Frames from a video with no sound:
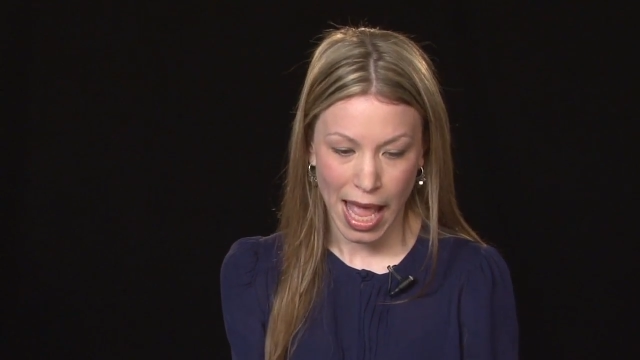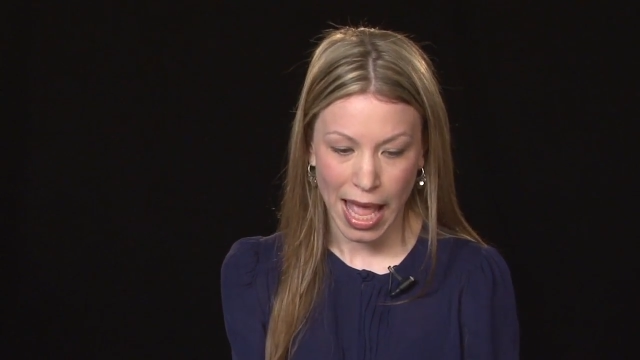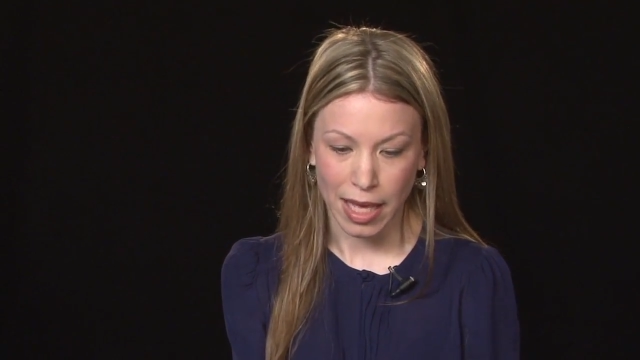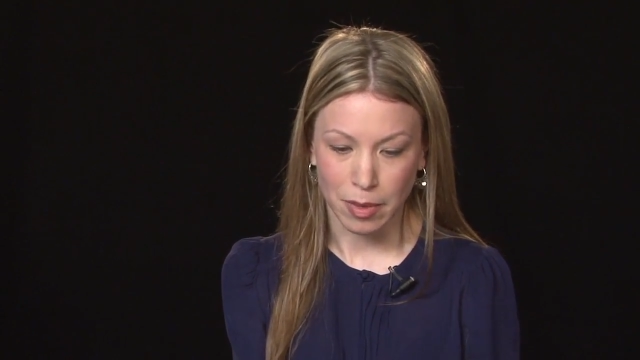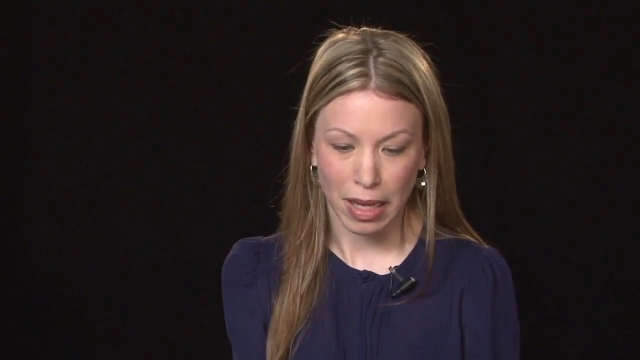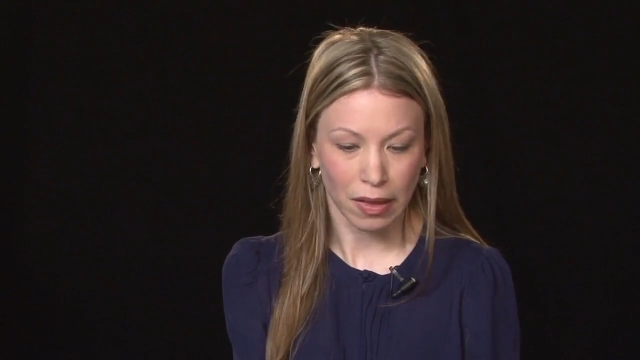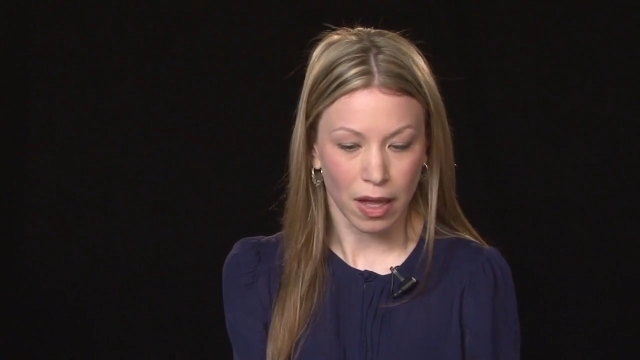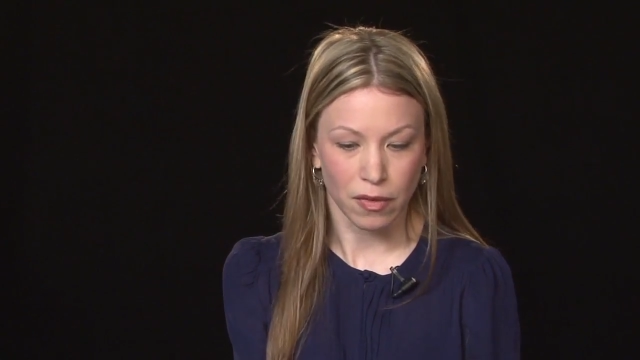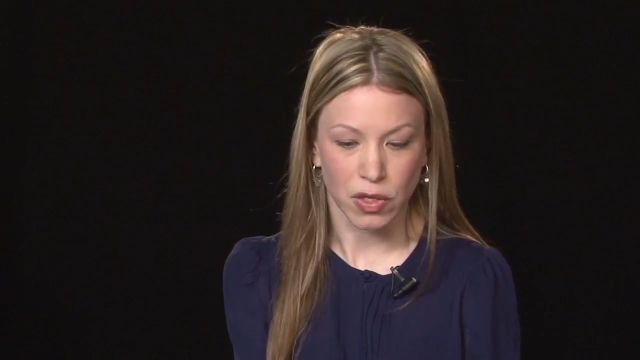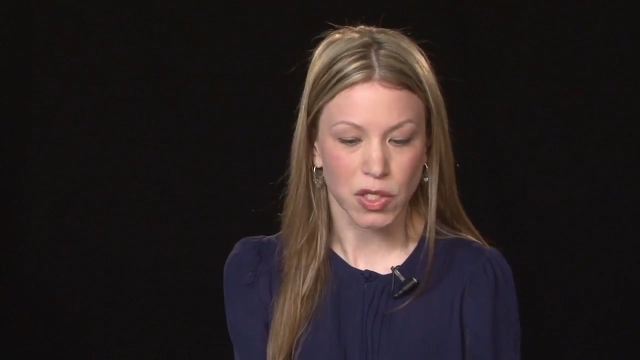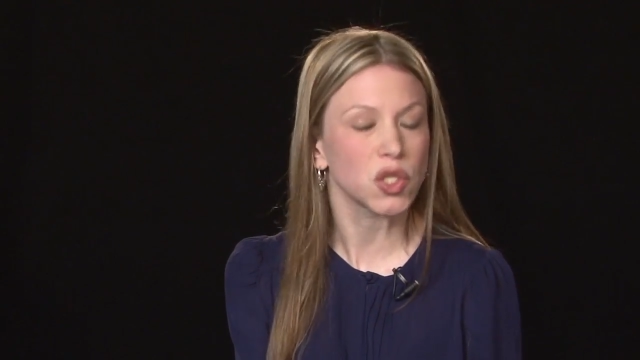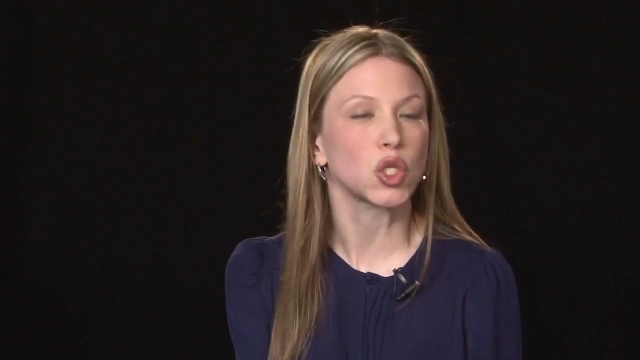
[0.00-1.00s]
and my
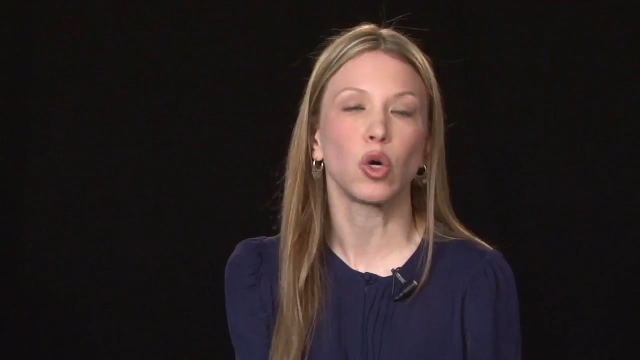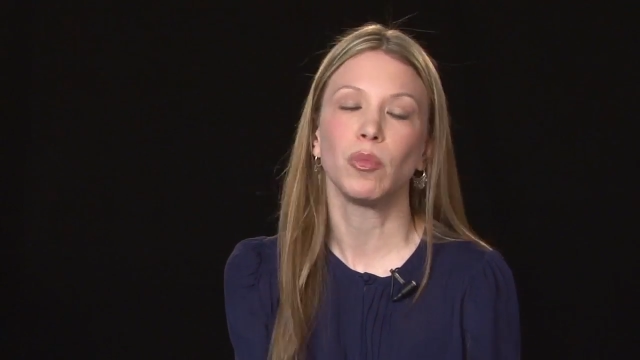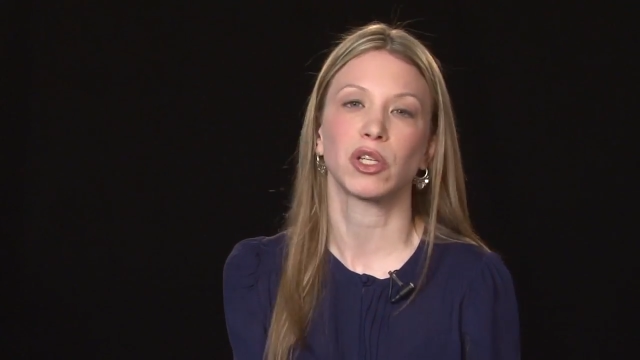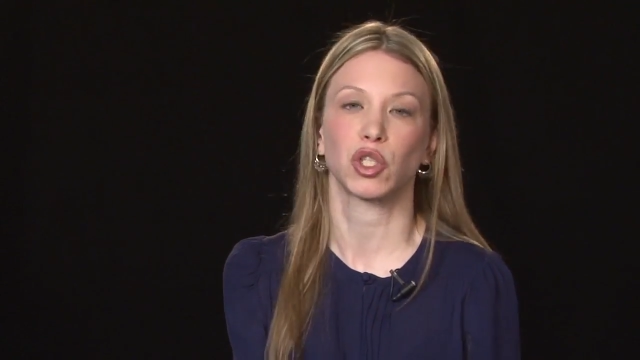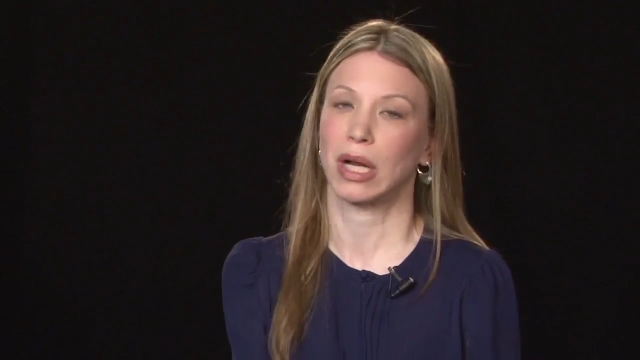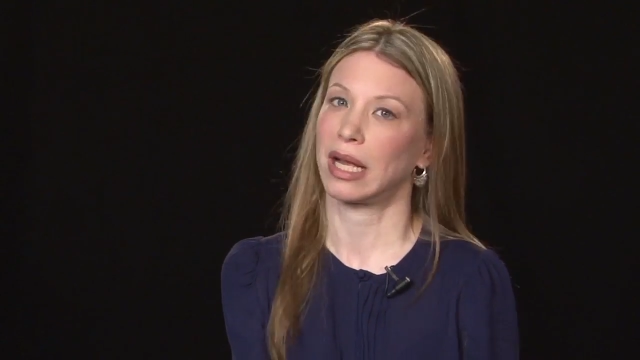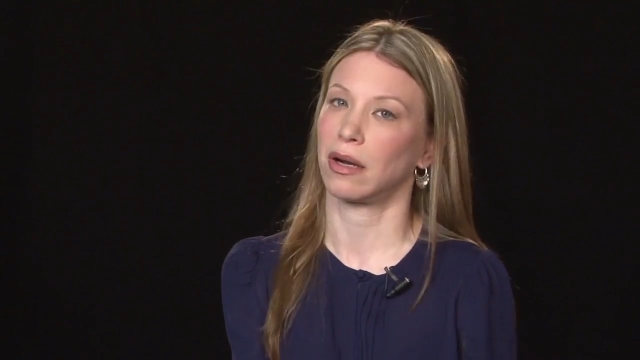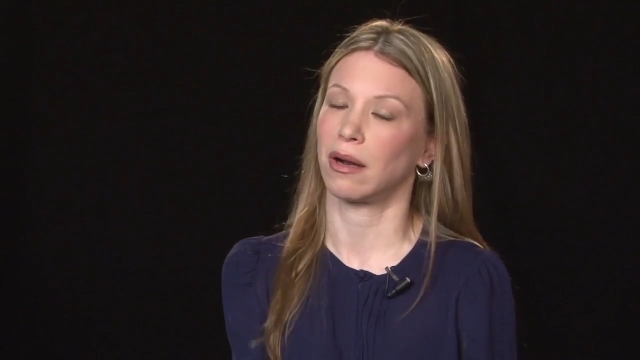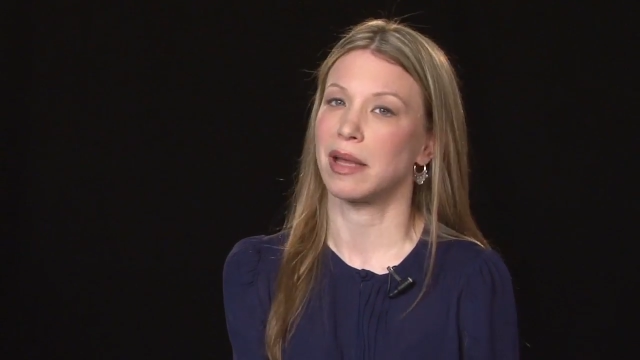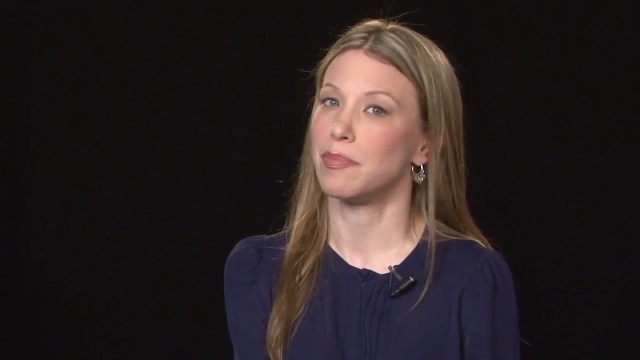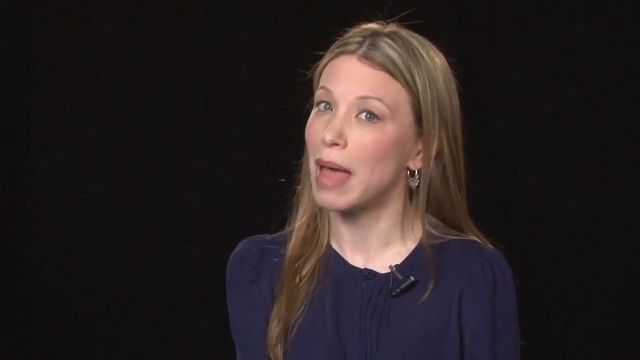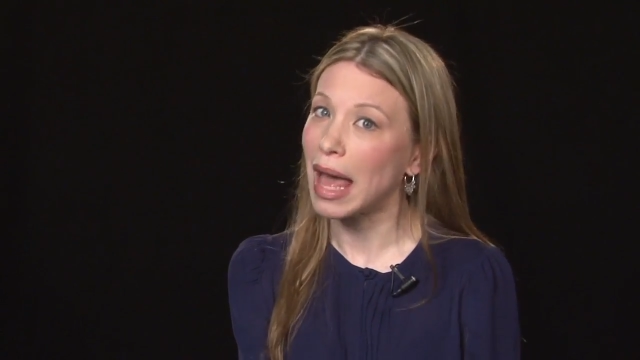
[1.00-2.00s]
life is so much greater
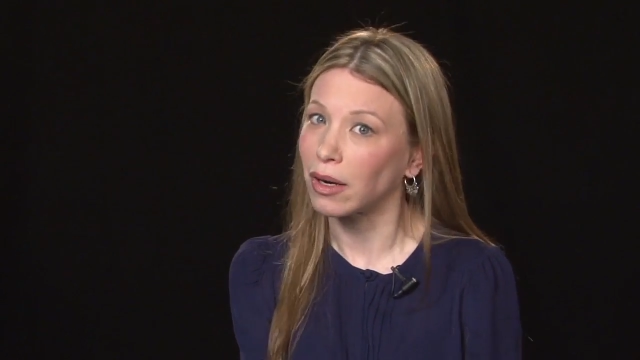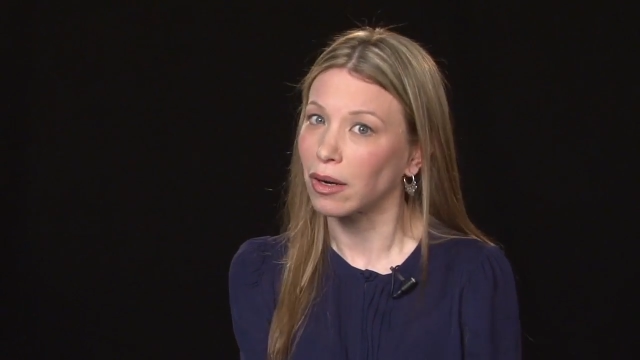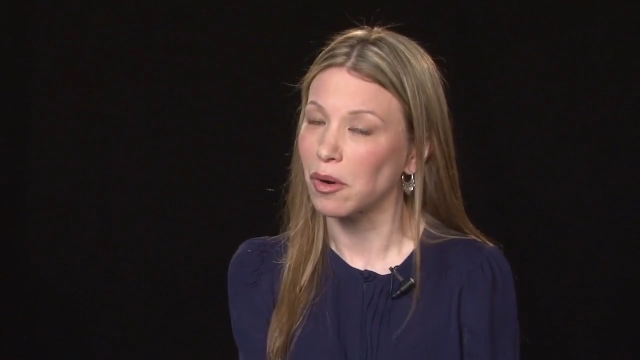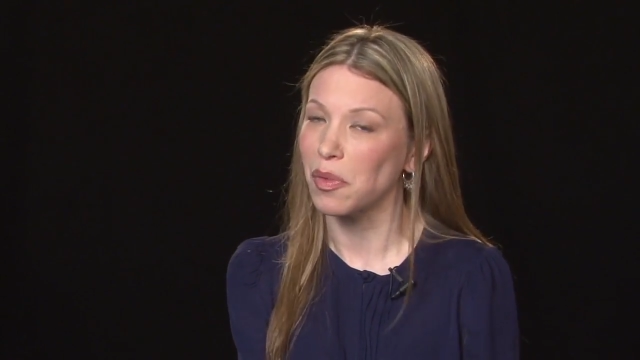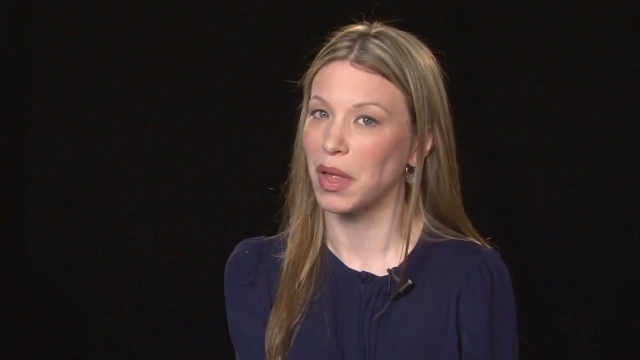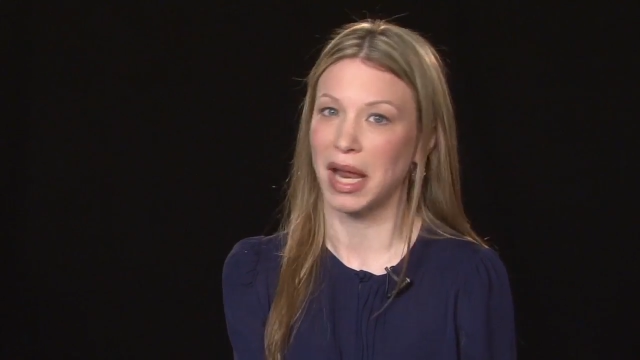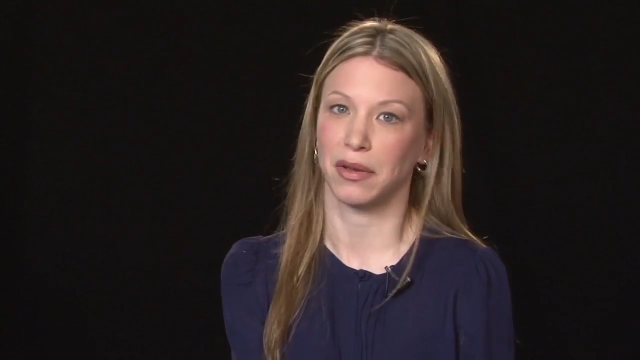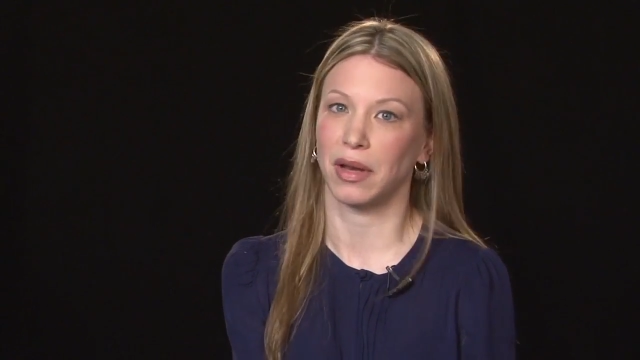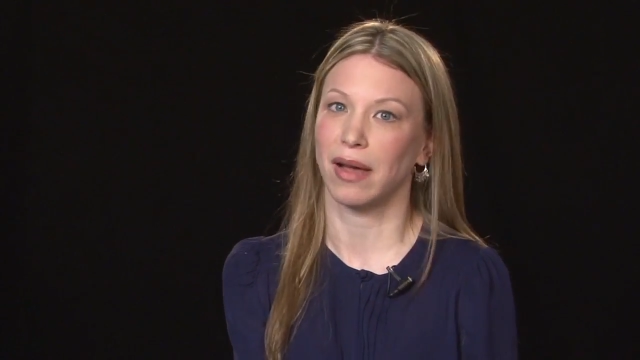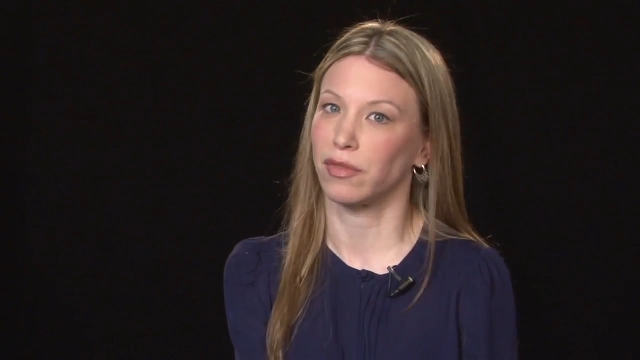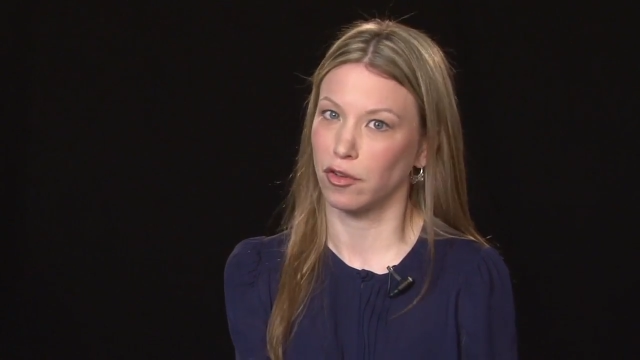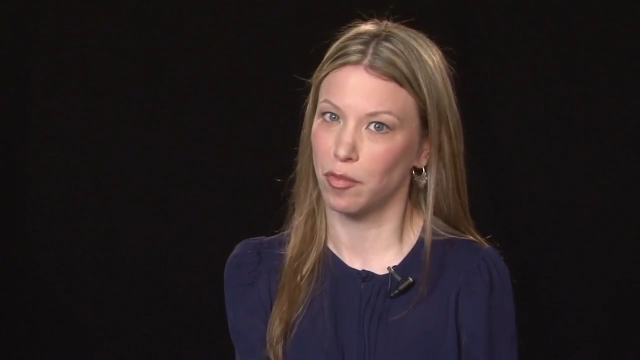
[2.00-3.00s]
and better than I could
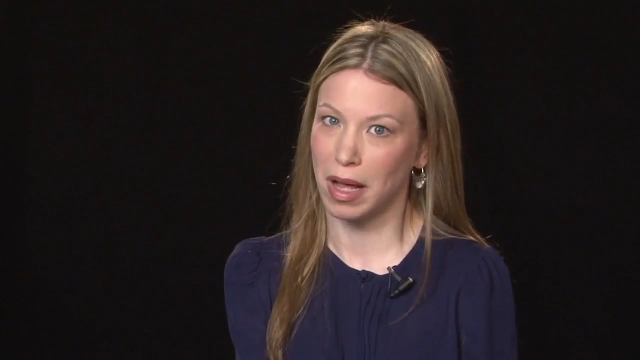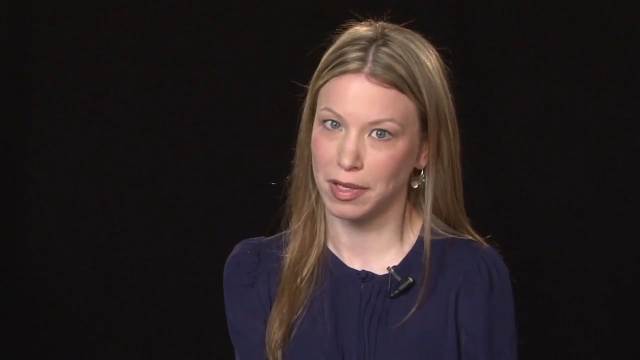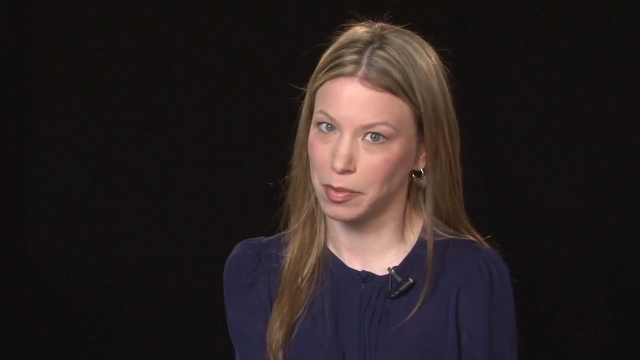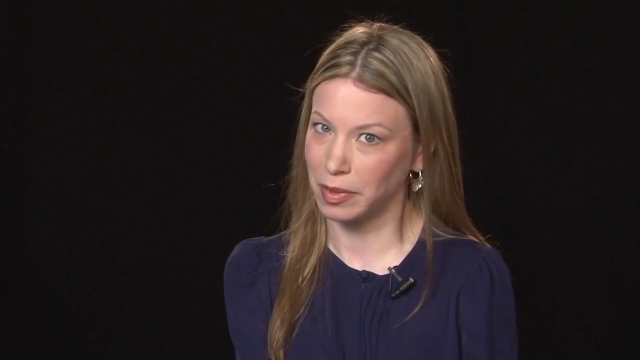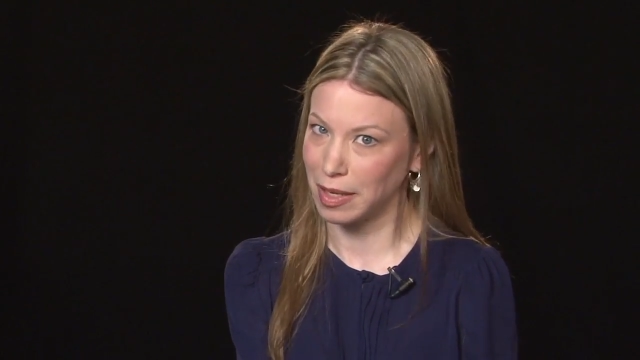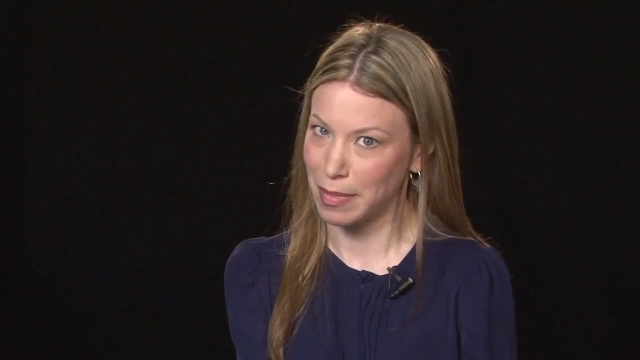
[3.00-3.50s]
ever have possibly